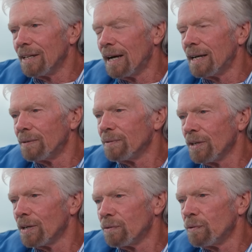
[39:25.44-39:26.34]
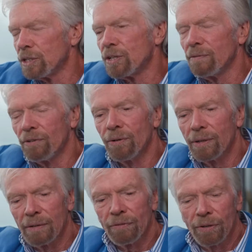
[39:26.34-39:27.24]
uh, you know, Richard, if you
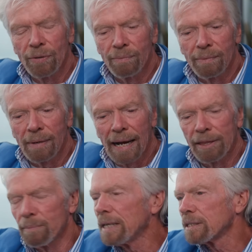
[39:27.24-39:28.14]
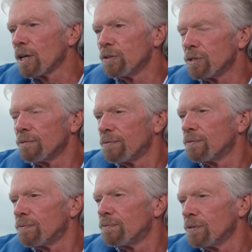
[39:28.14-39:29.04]
if you had the best kosher
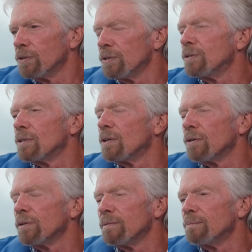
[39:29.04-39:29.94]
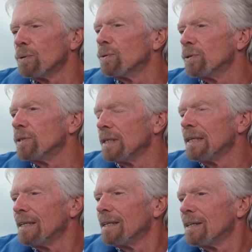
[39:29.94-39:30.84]
food on board,
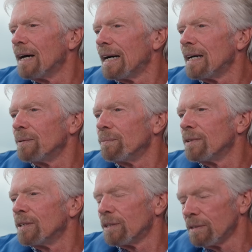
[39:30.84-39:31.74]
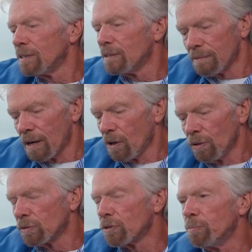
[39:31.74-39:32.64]
um, there are a
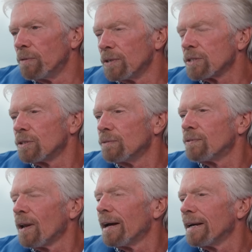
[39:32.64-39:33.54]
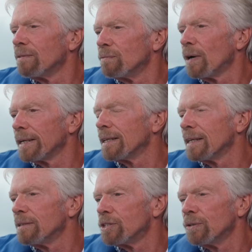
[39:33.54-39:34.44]
whole group of us who fly
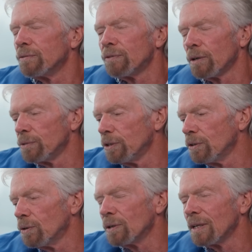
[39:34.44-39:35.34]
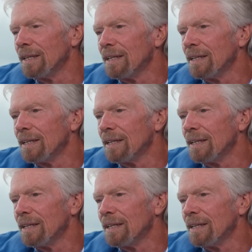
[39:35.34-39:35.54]
regularly to and from New York,